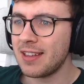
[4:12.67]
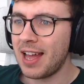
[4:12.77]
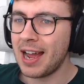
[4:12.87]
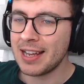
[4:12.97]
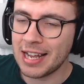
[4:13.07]

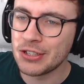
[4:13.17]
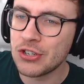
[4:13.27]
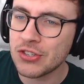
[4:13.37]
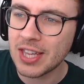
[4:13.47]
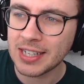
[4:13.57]
I
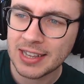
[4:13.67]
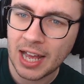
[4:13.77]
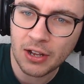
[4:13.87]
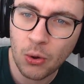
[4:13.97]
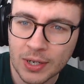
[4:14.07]
just think
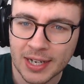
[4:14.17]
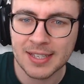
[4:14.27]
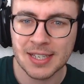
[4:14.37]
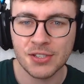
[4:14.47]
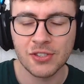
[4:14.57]
that
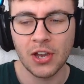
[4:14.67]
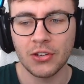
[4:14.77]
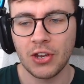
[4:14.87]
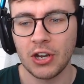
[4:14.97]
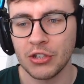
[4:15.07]
organizations are
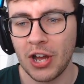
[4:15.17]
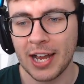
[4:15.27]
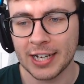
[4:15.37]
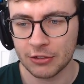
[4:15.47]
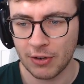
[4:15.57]
not
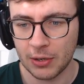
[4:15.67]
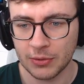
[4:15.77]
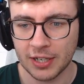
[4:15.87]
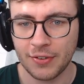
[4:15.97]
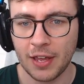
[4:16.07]
hanging around.
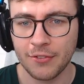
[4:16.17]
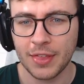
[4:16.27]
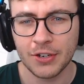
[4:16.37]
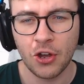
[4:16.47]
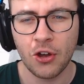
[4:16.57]
If
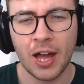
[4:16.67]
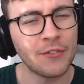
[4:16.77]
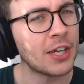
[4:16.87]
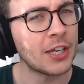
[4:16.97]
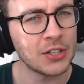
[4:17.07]
they're not
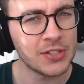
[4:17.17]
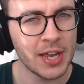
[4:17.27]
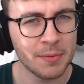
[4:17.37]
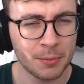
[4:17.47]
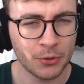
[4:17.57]
having a good
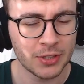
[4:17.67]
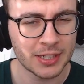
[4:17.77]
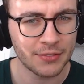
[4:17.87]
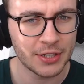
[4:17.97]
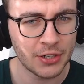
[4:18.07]
time in the Pro
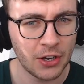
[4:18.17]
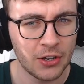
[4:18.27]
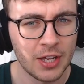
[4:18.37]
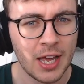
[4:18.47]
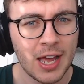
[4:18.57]
League, if they're
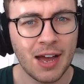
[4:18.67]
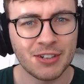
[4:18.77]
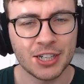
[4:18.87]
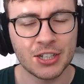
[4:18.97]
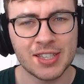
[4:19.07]
not
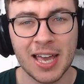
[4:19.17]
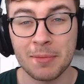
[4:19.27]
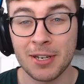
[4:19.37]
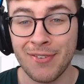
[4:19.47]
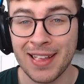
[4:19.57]
having a good time
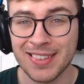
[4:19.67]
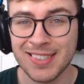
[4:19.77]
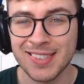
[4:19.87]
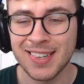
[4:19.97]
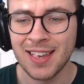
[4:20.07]
at
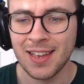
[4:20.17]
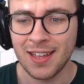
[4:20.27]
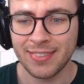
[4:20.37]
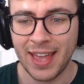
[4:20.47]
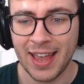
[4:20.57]
events,
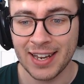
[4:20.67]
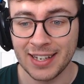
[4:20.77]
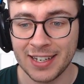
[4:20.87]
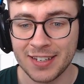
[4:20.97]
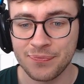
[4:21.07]

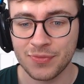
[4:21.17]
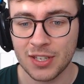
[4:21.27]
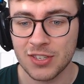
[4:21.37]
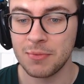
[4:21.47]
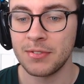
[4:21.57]
then
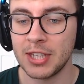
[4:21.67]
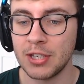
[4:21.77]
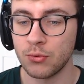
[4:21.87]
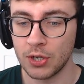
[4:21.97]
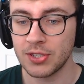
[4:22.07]
some of
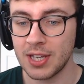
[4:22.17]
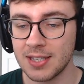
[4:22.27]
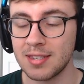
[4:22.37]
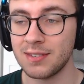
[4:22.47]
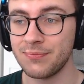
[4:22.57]
these
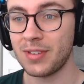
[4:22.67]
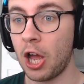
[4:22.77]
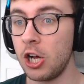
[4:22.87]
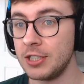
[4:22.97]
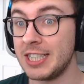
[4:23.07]
rosters
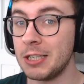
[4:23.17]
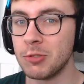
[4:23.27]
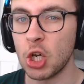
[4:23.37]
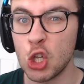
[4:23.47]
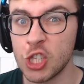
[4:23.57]
are
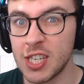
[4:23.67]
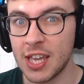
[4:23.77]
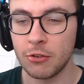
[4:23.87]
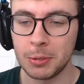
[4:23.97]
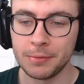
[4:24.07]
deemed
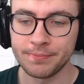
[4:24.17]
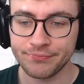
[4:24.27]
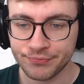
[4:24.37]
unsavable.